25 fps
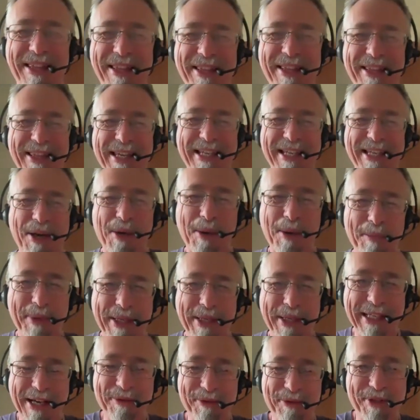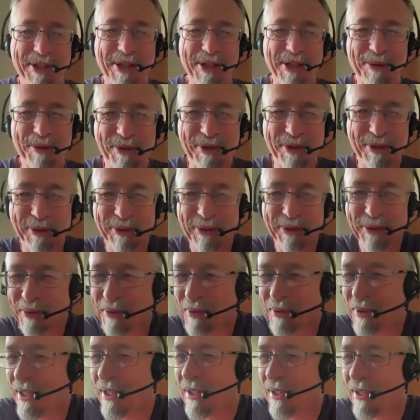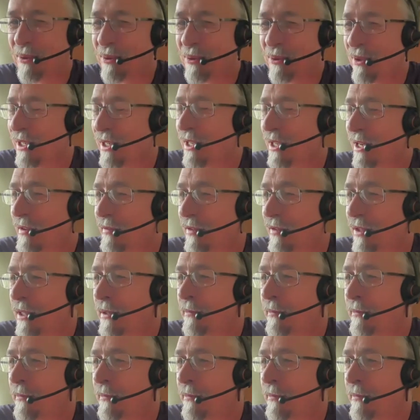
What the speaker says: they can't be countercultural all their lives.